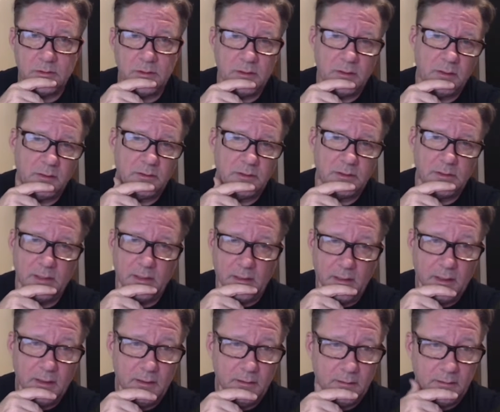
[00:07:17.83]
you could say,
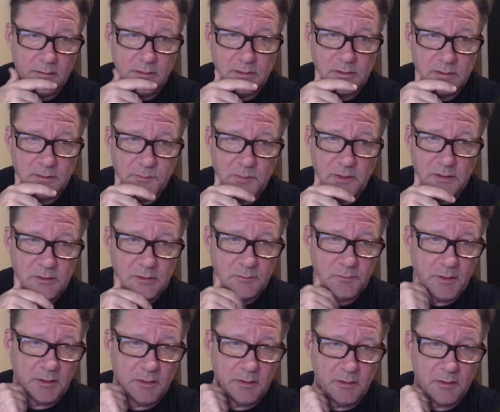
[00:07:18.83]
hey, this has been
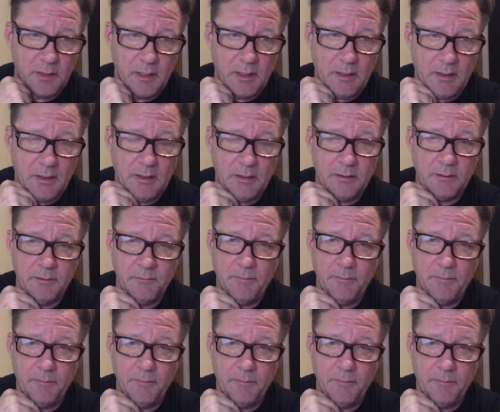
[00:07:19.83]
submitted, you can't edit.